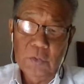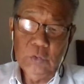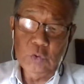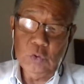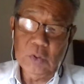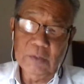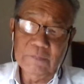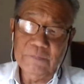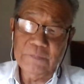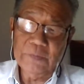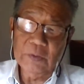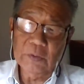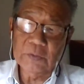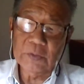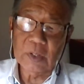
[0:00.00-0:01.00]
you can
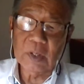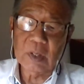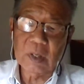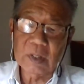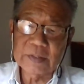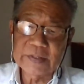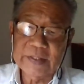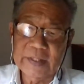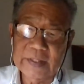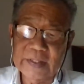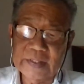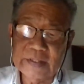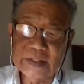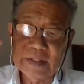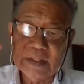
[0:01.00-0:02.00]
feel the car tend
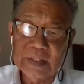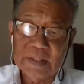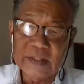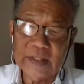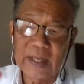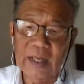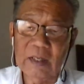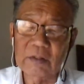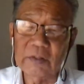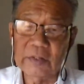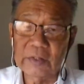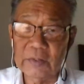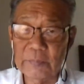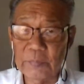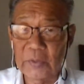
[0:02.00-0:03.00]
sit down
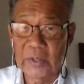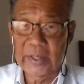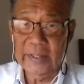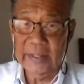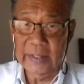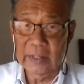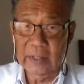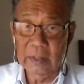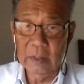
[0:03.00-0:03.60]
under braking